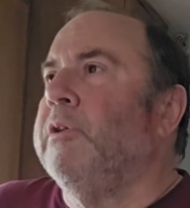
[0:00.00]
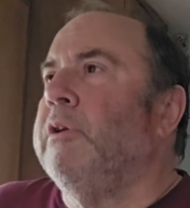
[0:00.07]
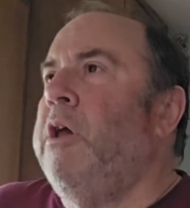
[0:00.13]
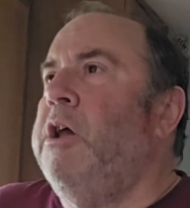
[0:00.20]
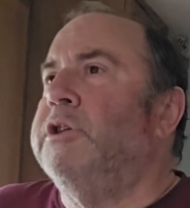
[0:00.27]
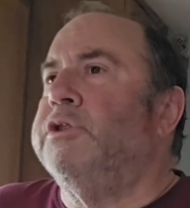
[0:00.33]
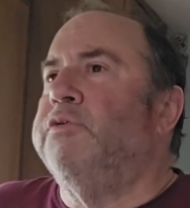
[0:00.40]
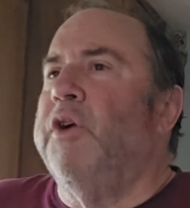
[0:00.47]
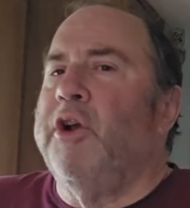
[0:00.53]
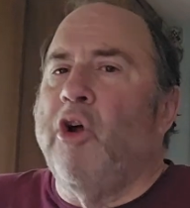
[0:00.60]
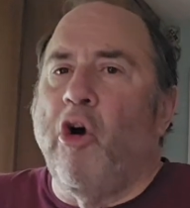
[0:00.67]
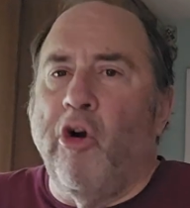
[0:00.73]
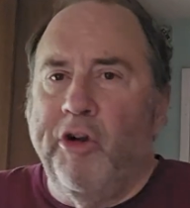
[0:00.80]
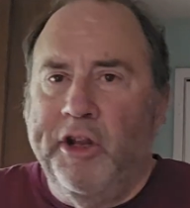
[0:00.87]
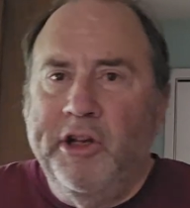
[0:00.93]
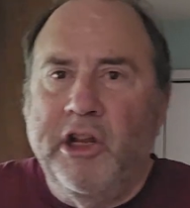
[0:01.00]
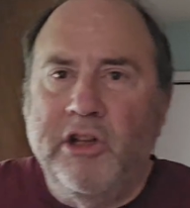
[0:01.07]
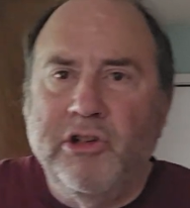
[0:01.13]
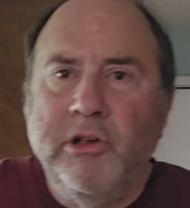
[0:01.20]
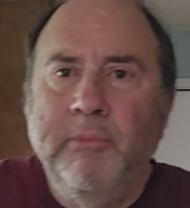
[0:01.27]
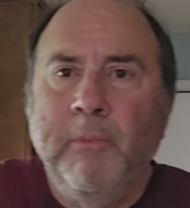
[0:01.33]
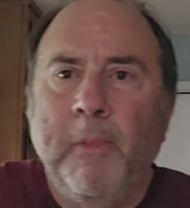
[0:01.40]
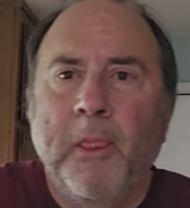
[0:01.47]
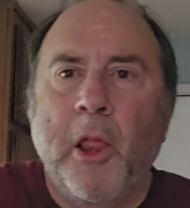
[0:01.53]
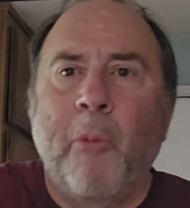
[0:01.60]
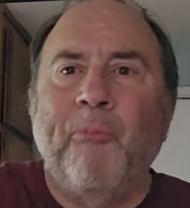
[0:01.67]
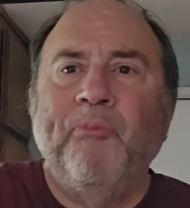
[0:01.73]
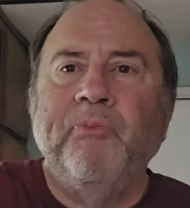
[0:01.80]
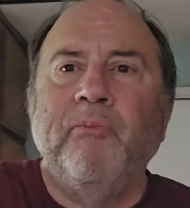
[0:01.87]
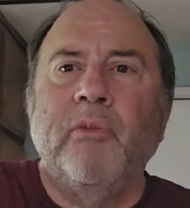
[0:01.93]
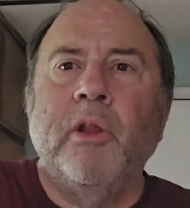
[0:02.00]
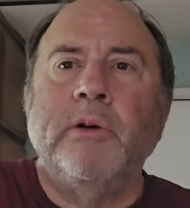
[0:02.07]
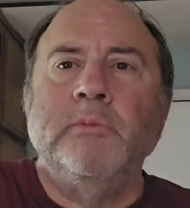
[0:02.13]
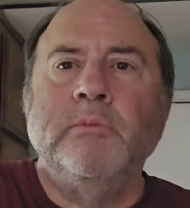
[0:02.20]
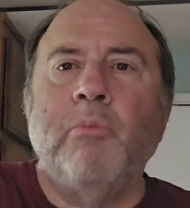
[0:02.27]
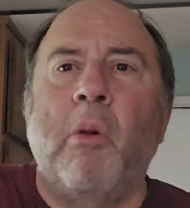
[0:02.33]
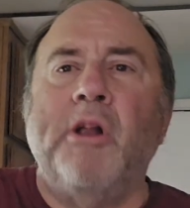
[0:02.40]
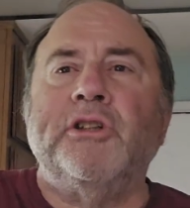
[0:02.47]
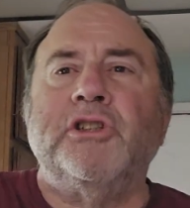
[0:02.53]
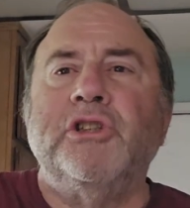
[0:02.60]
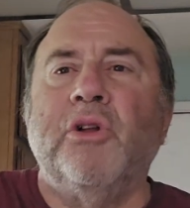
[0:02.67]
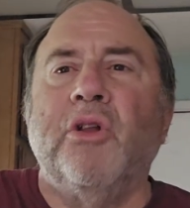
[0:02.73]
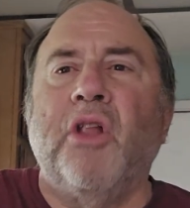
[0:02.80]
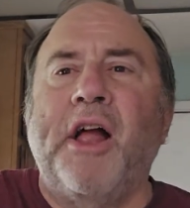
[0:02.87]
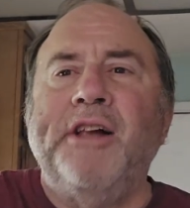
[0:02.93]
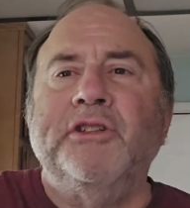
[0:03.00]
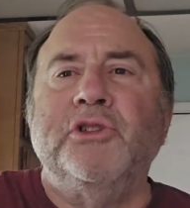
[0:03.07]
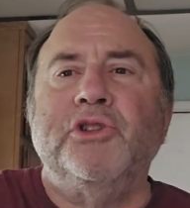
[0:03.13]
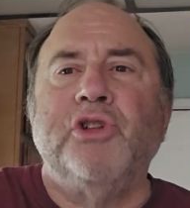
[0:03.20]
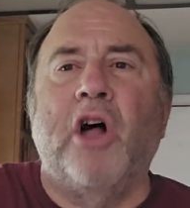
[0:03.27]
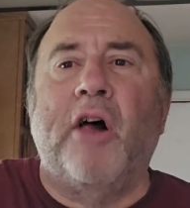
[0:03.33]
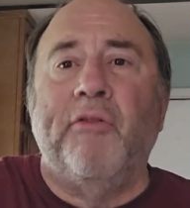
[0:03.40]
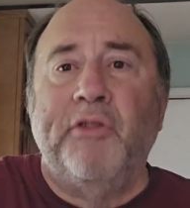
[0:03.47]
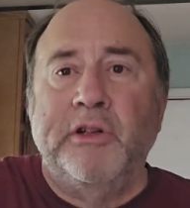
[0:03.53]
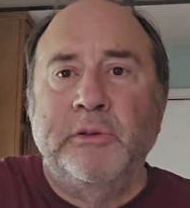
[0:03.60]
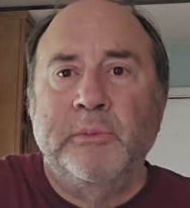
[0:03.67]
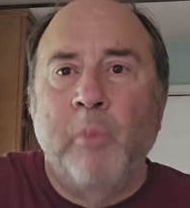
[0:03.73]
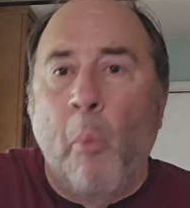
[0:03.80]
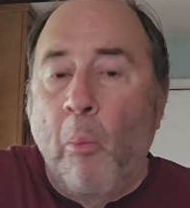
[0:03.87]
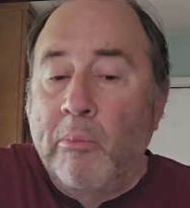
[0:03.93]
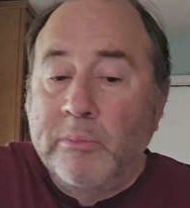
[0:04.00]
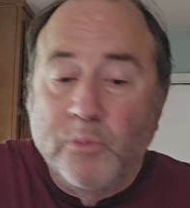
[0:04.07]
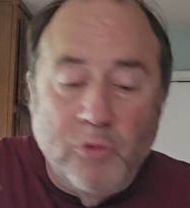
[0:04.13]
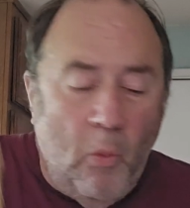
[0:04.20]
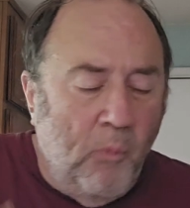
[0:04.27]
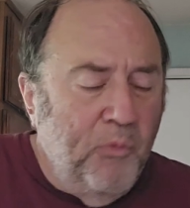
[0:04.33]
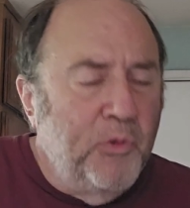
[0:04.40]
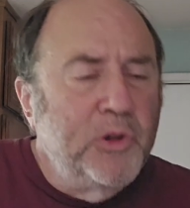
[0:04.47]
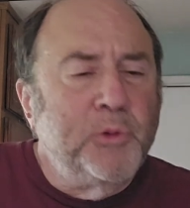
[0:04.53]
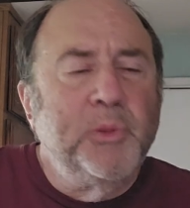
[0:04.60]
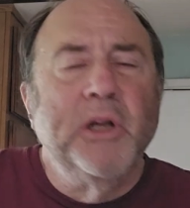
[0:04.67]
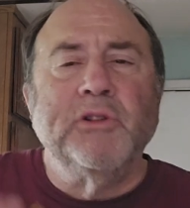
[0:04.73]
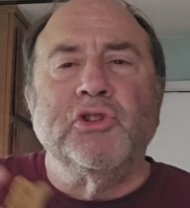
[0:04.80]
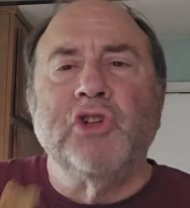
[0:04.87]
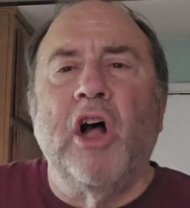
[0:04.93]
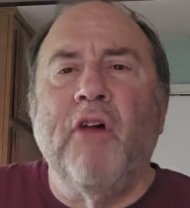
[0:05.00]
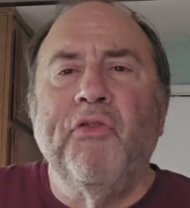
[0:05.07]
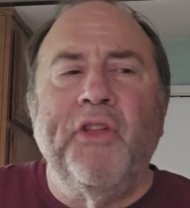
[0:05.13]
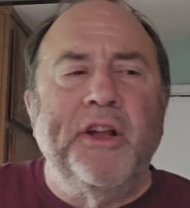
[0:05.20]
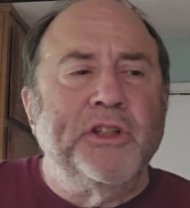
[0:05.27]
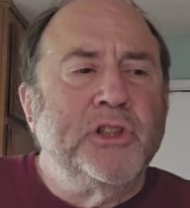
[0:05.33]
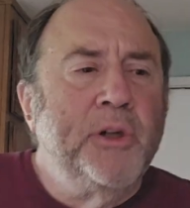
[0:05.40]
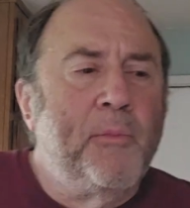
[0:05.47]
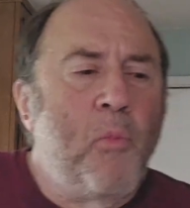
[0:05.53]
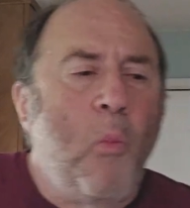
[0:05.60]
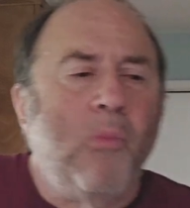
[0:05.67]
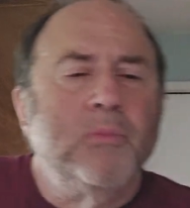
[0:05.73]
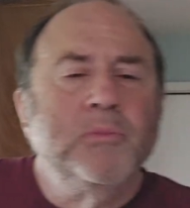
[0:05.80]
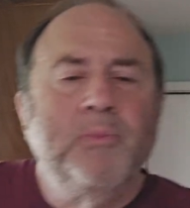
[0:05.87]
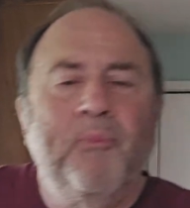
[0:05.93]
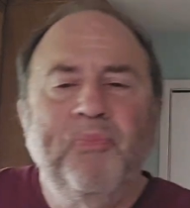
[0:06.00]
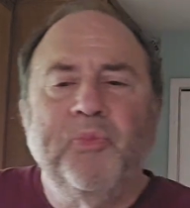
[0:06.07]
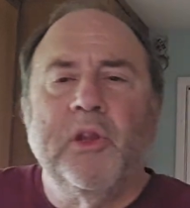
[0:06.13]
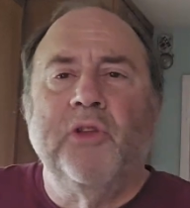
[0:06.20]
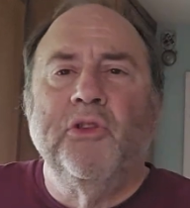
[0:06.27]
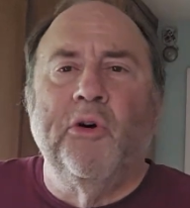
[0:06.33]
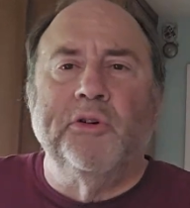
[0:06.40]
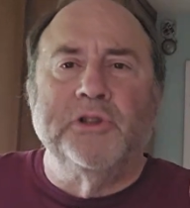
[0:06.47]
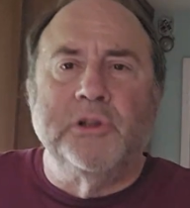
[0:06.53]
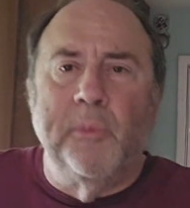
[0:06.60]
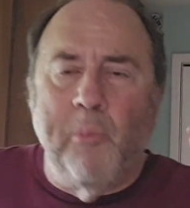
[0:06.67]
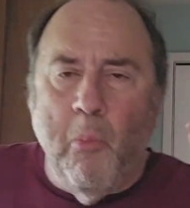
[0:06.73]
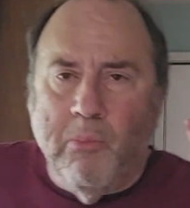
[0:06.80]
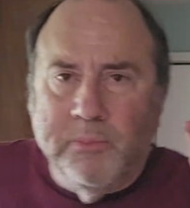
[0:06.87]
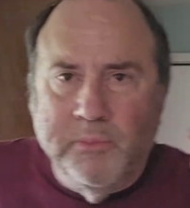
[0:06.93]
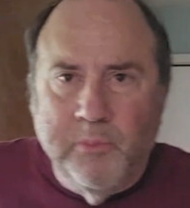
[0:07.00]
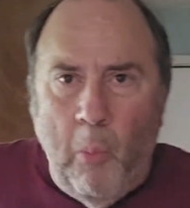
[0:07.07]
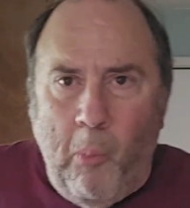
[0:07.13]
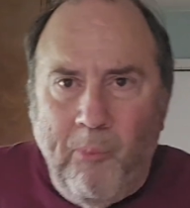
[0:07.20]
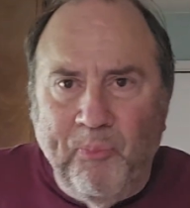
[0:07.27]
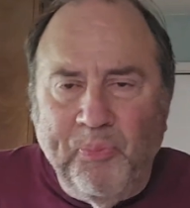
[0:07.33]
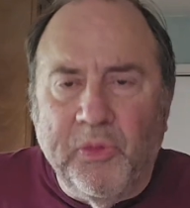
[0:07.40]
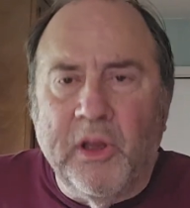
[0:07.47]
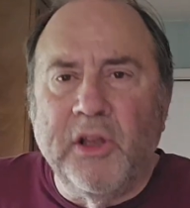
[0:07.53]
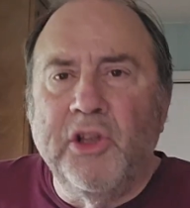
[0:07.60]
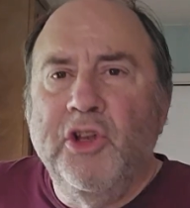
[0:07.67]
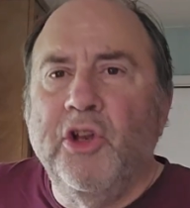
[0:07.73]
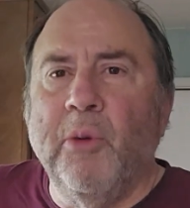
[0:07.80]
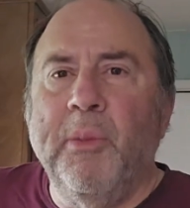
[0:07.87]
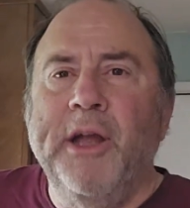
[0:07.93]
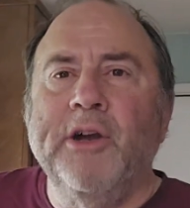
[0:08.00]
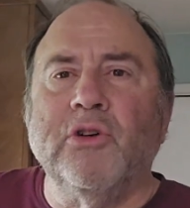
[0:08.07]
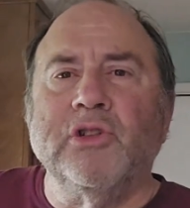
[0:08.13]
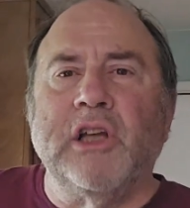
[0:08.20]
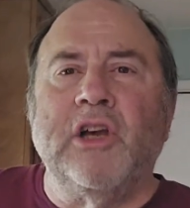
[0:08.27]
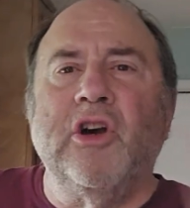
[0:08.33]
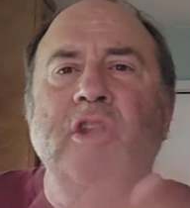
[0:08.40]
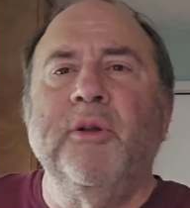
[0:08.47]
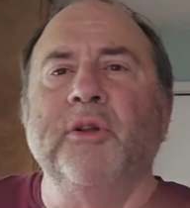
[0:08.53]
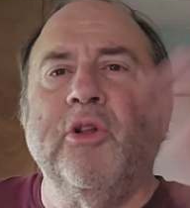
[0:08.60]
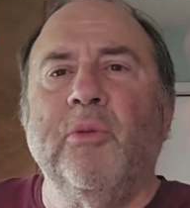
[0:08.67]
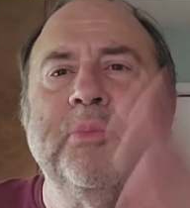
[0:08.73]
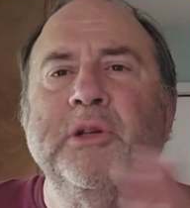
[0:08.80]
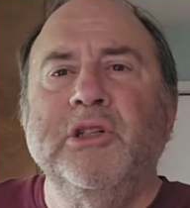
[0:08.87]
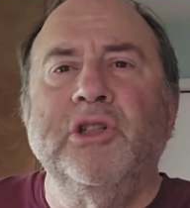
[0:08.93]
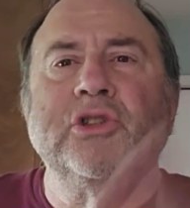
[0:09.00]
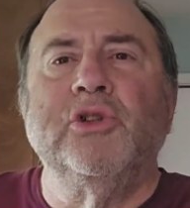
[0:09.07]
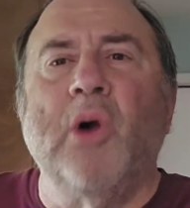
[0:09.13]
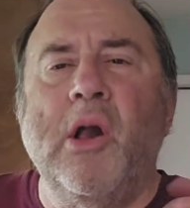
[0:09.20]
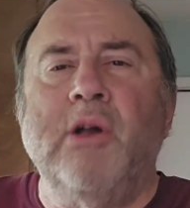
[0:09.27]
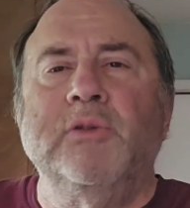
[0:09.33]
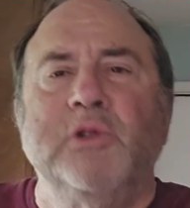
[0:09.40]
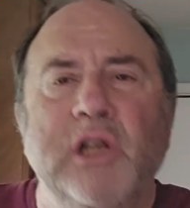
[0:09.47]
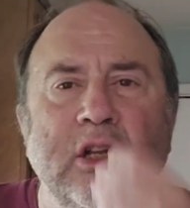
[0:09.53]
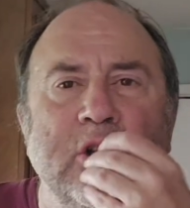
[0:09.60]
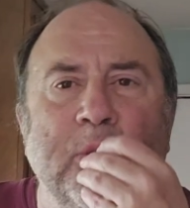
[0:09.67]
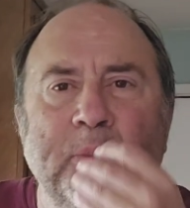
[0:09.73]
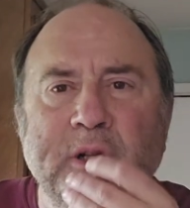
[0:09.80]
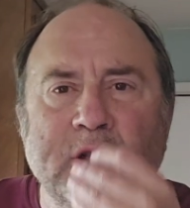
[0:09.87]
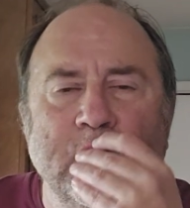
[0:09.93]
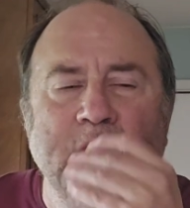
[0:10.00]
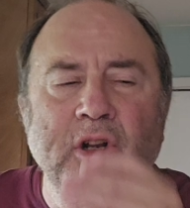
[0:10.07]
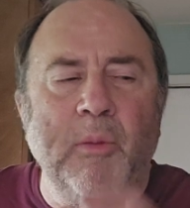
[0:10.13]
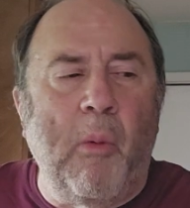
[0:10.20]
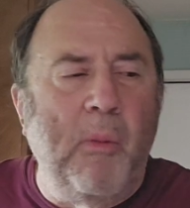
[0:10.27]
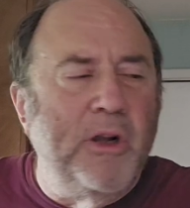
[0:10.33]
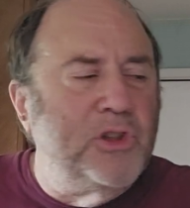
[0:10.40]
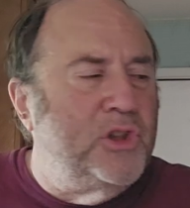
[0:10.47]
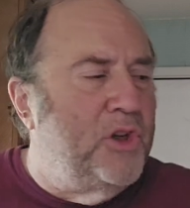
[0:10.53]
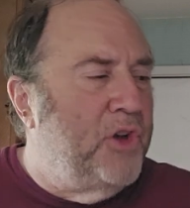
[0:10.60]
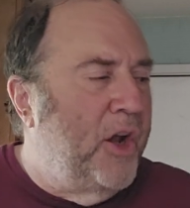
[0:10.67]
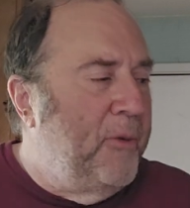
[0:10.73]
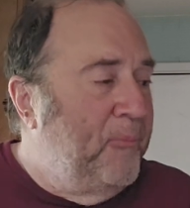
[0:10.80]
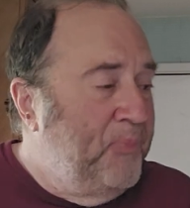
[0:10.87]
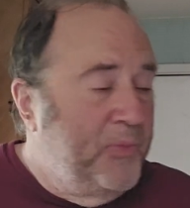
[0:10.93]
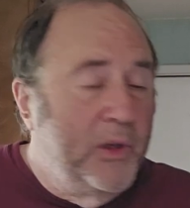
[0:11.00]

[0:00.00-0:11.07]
It's very hearty tasting, but it's still light and soft. Speaking of soft things, those keto bagels, I cut it in little pieces so I can take a little piece when I take my medicine at night.